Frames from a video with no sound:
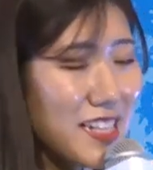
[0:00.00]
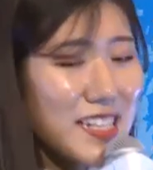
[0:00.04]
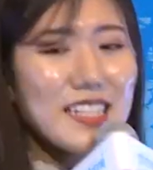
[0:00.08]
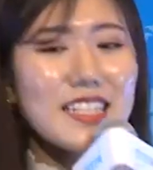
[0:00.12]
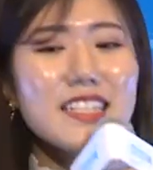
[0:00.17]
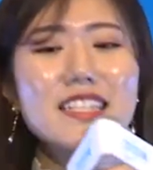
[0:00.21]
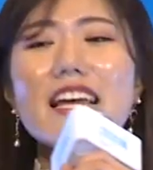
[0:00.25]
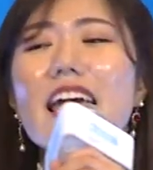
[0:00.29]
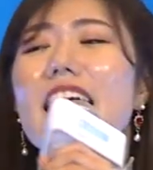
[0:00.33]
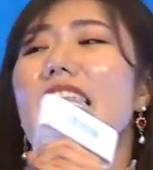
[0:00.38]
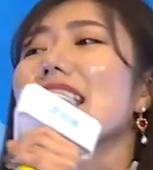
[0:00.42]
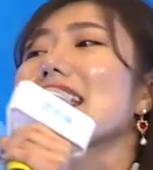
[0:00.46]

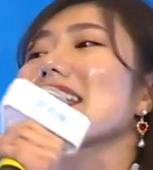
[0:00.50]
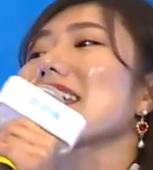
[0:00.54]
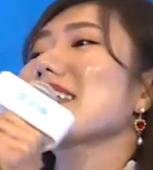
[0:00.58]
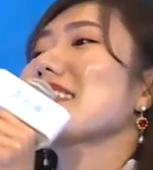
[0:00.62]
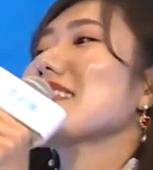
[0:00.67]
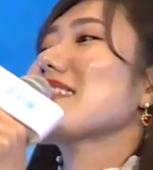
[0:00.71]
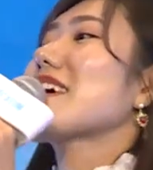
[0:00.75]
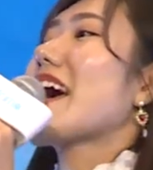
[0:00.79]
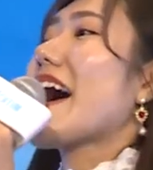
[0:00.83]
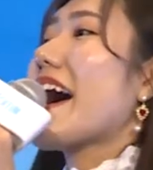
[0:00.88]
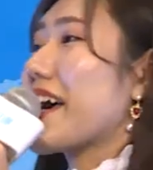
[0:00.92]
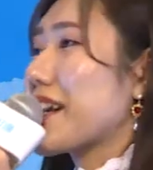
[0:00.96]
Stay in
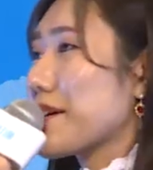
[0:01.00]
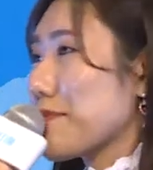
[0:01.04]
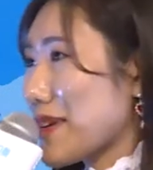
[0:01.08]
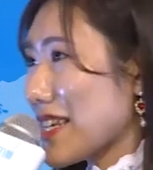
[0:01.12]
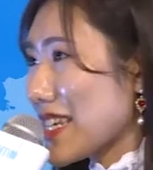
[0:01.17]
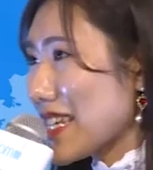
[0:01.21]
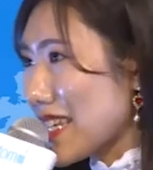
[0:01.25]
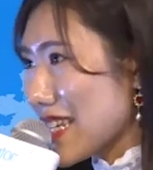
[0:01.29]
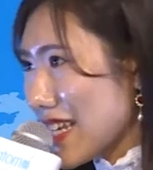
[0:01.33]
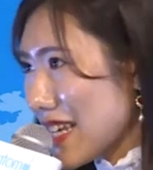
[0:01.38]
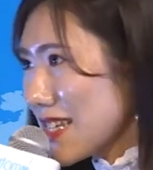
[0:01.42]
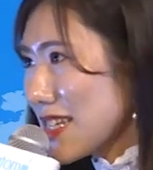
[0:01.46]
the Academy
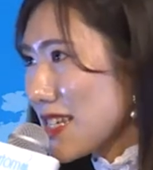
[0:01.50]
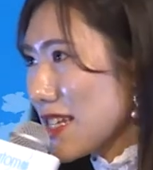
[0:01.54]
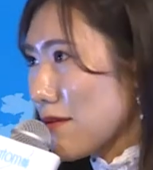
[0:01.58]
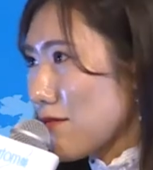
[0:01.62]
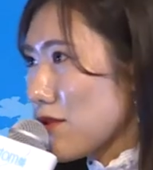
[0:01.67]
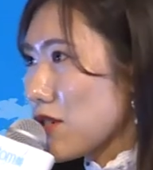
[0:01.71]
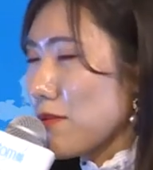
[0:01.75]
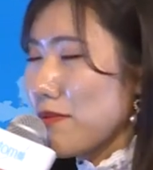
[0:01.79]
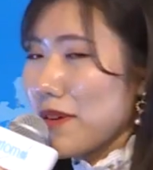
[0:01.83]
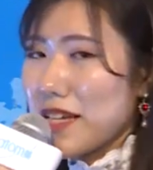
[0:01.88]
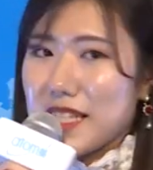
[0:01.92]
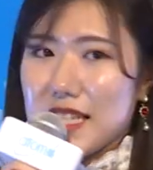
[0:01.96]
system
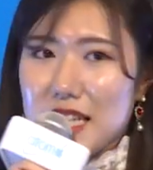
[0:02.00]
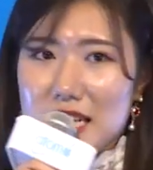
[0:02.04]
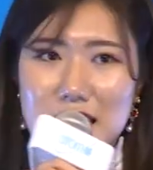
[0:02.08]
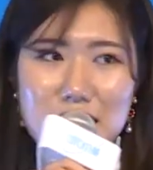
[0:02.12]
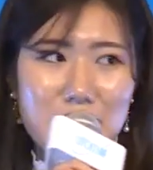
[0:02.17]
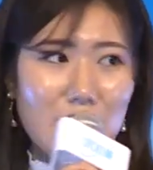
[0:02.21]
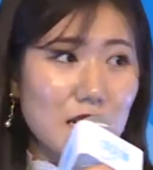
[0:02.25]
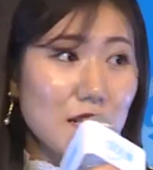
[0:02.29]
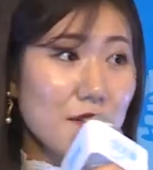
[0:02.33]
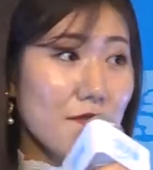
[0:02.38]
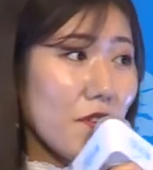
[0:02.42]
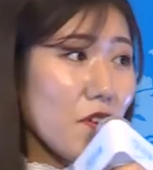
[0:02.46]
to be
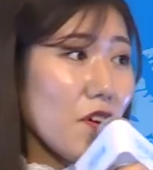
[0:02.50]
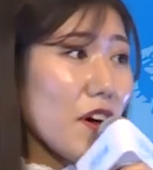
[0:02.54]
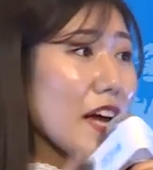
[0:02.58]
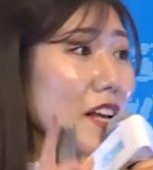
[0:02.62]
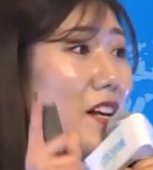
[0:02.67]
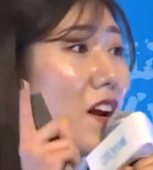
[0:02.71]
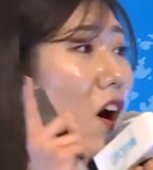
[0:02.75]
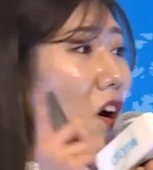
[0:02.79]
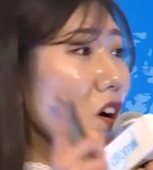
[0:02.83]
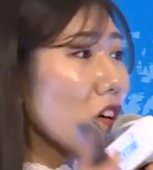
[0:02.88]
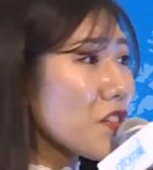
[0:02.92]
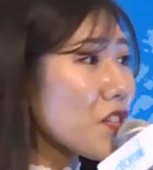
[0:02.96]
successful. And
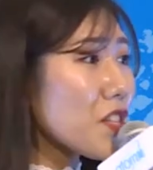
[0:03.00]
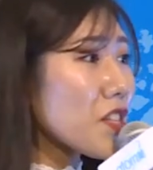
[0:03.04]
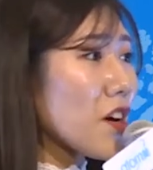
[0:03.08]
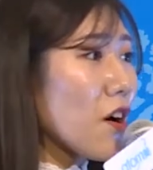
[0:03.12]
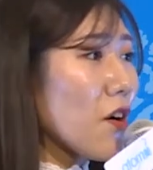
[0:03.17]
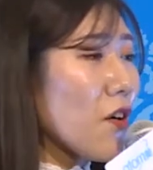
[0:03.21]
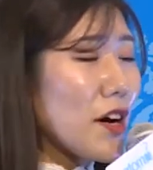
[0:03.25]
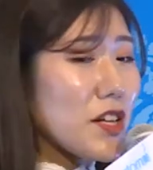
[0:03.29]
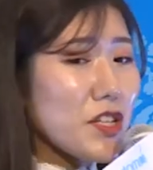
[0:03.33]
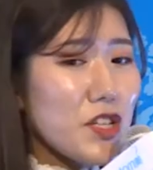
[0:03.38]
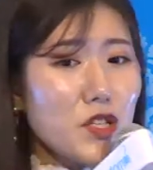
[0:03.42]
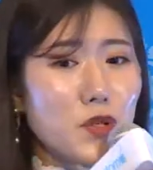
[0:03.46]
also,
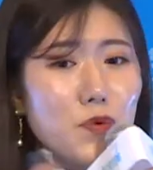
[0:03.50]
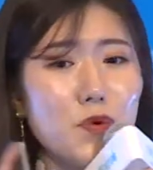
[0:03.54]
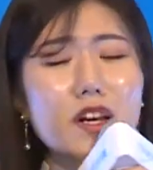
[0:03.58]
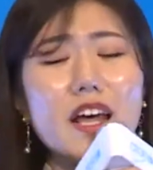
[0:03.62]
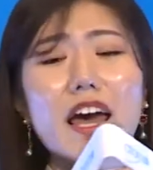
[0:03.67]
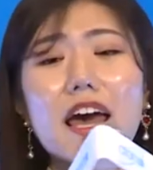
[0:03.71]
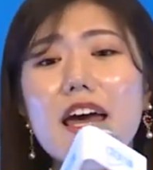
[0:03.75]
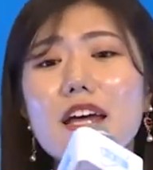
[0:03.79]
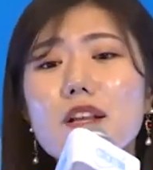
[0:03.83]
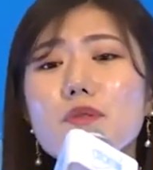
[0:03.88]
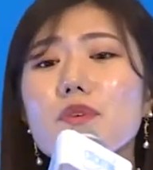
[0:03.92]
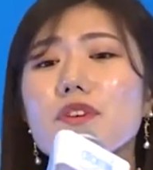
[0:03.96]
I just want to
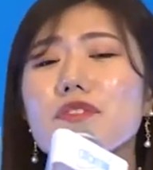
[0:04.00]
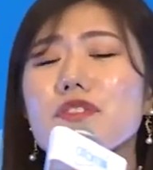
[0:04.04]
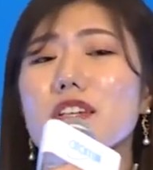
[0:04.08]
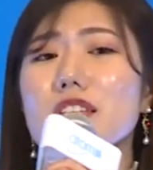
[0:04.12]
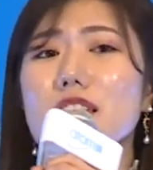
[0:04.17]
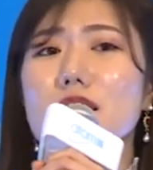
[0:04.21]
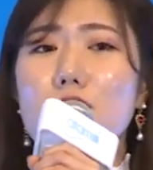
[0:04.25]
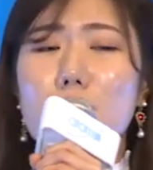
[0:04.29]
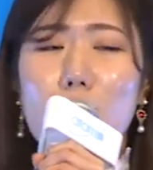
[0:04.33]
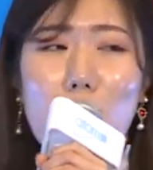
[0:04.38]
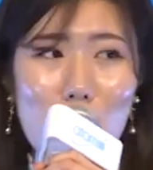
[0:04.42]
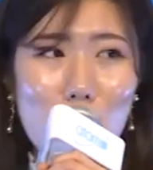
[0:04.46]
end with this
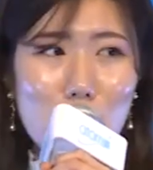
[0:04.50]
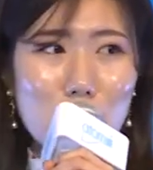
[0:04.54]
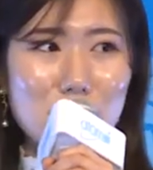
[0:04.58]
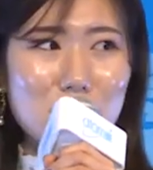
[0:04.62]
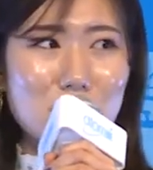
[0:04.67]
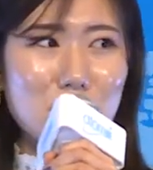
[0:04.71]
quote.